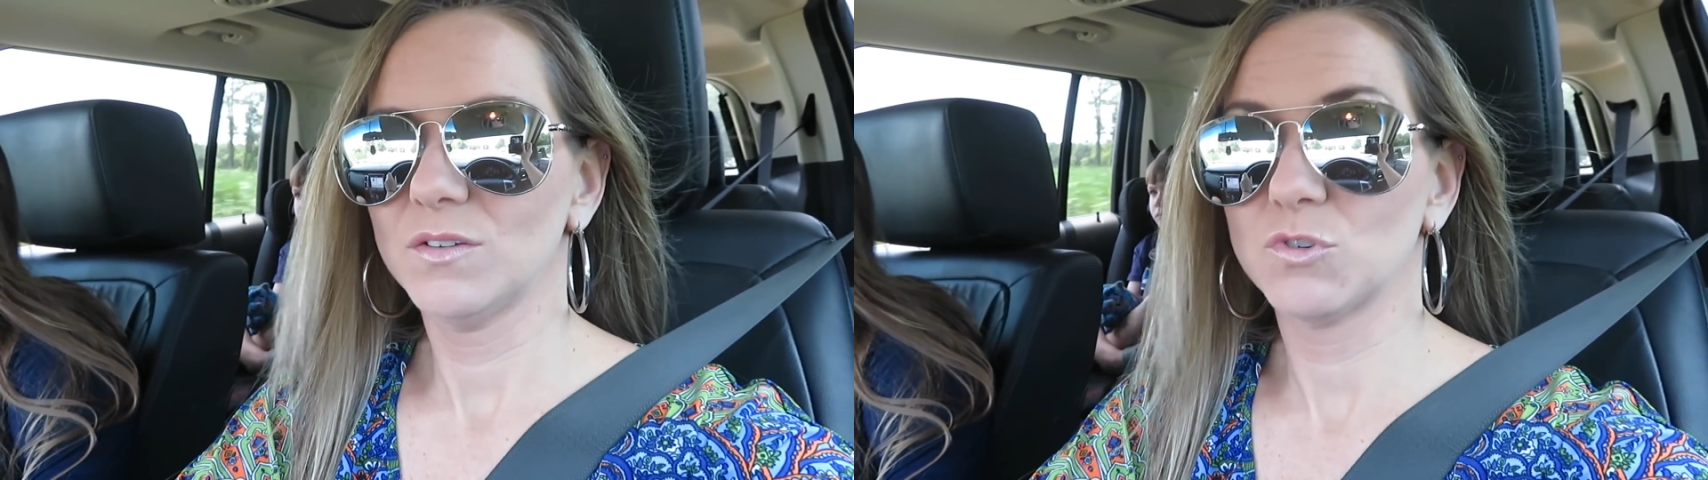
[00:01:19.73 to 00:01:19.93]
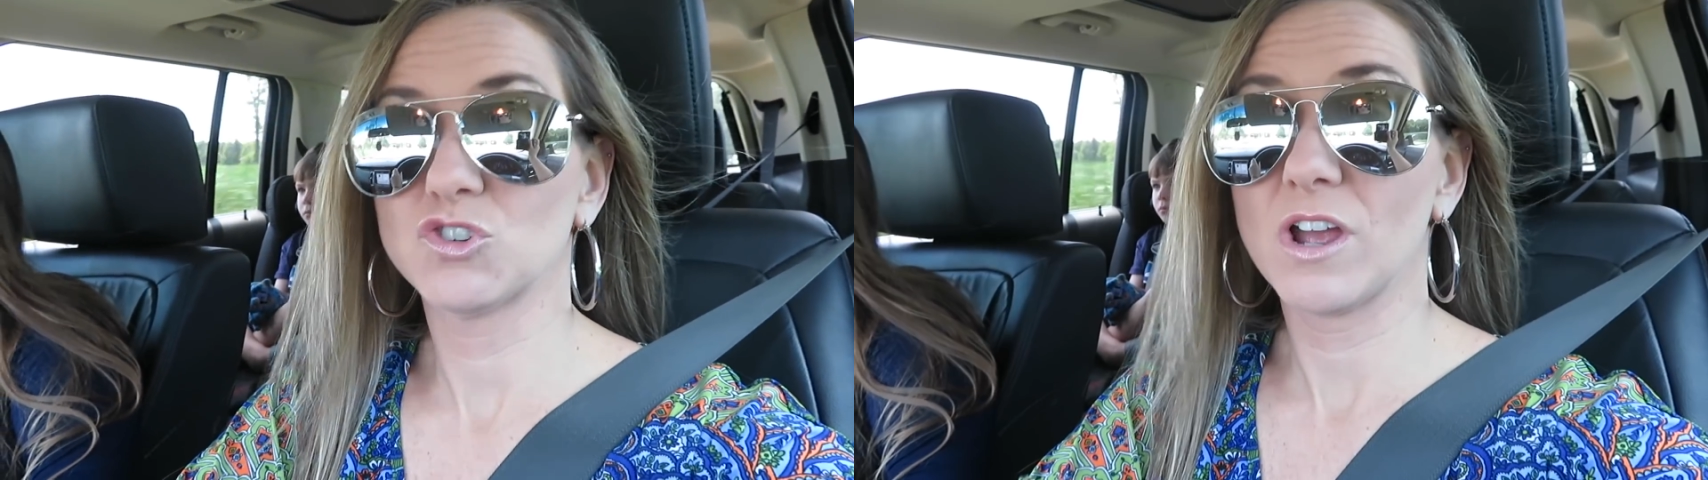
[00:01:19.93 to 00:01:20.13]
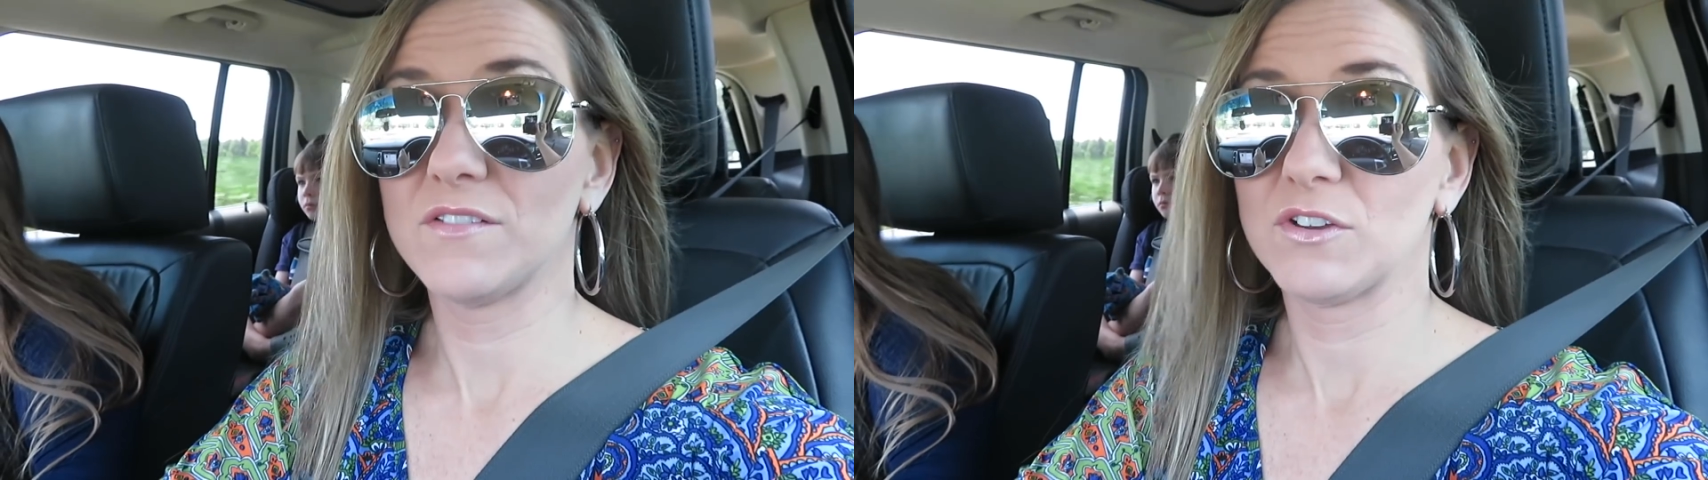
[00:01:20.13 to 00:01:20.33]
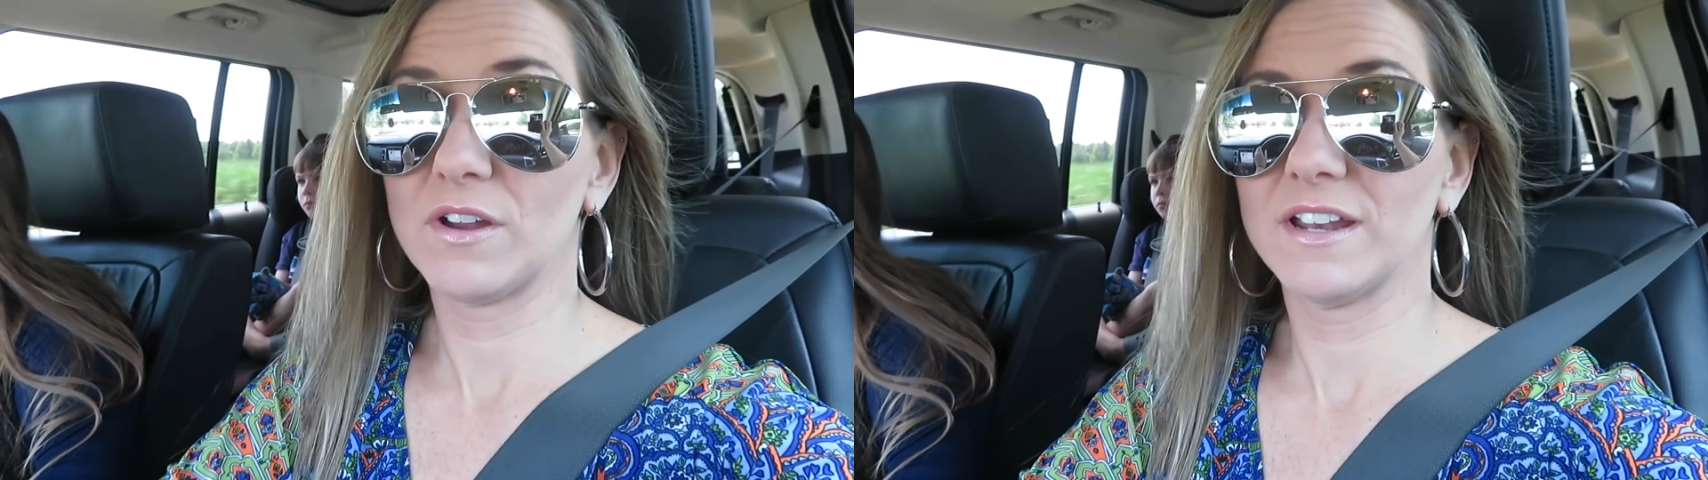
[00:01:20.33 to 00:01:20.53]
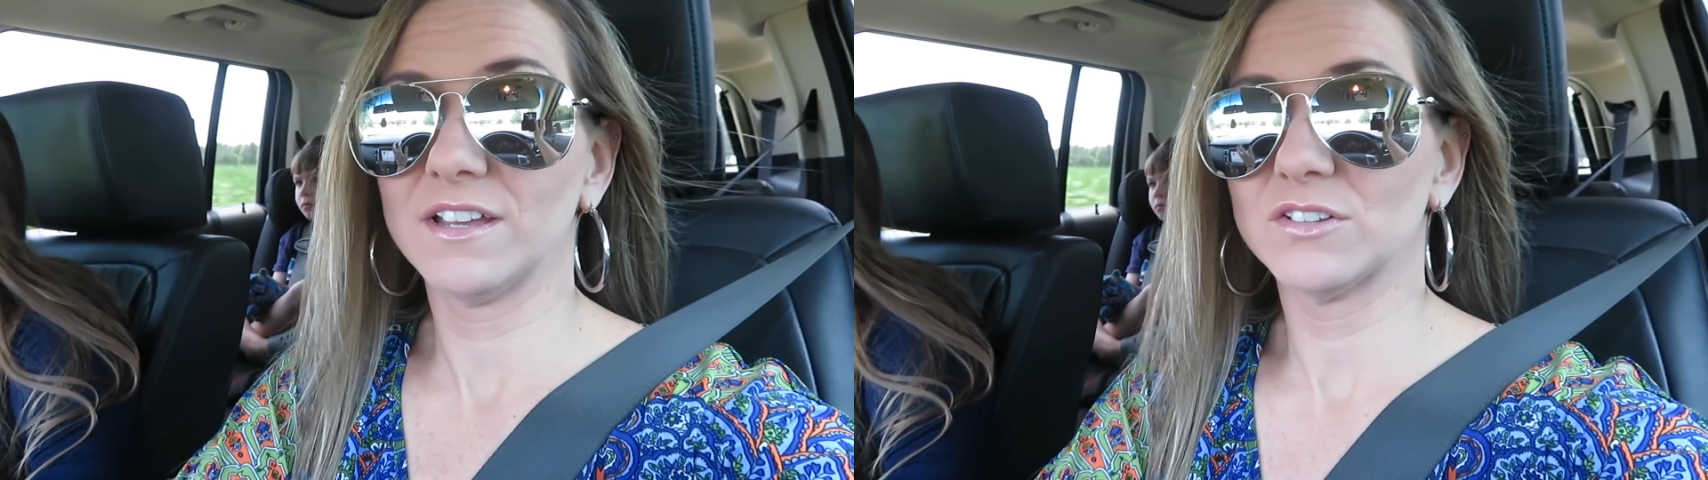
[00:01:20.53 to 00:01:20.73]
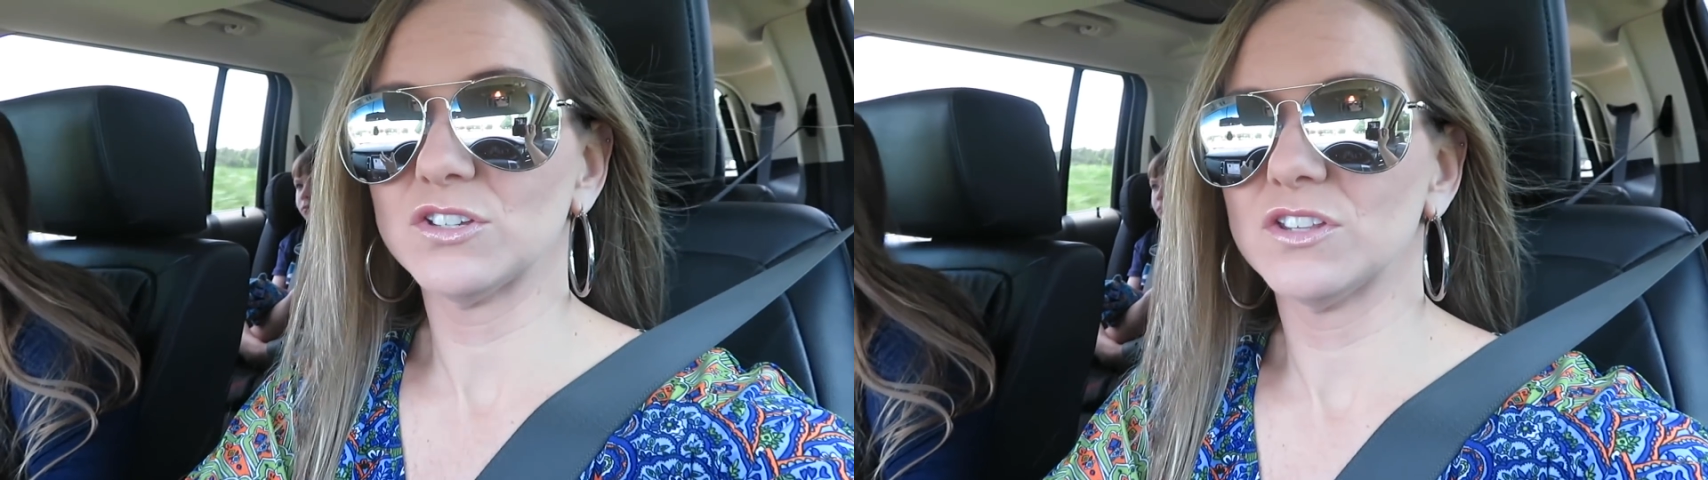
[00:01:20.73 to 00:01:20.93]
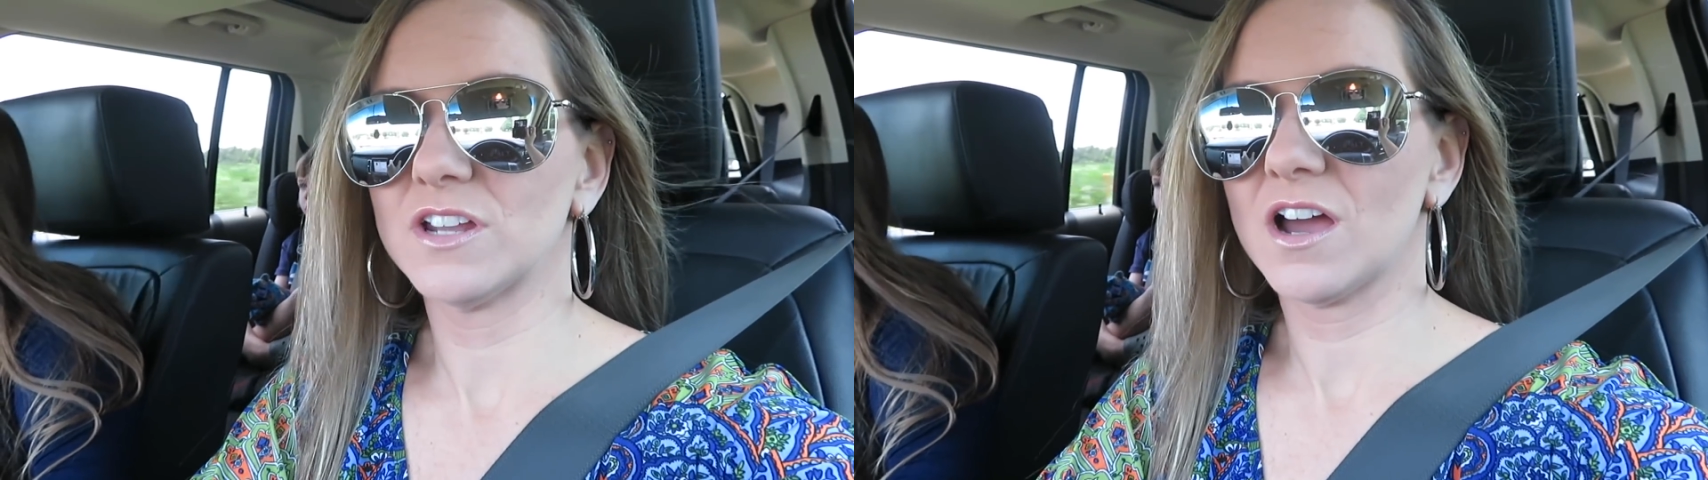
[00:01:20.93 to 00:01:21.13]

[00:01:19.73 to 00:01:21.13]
We're driving right now to the